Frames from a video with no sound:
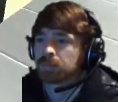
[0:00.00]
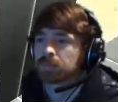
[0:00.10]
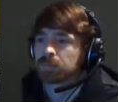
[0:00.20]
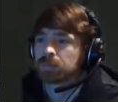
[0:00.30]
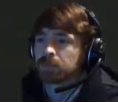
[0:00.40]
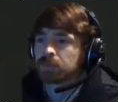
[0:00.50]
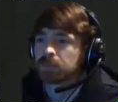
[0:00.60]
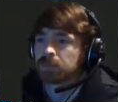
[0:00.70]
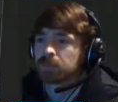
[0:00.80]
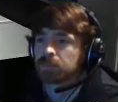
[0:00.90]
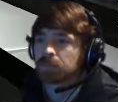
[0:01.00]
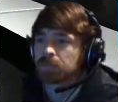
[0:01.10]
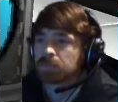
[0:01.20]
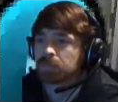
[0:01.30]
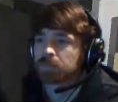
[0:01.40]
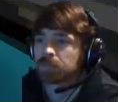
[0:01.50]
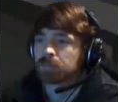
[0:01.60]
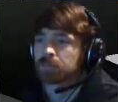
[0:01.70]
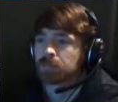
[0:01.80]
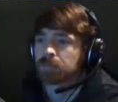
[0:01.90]

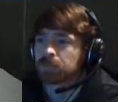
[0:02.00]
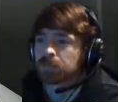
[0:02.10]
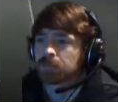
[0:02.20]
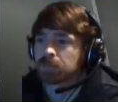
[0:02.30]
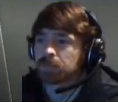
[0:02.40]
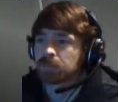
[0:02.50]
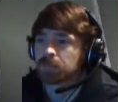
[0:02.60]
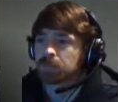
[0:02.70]
Nothing is said.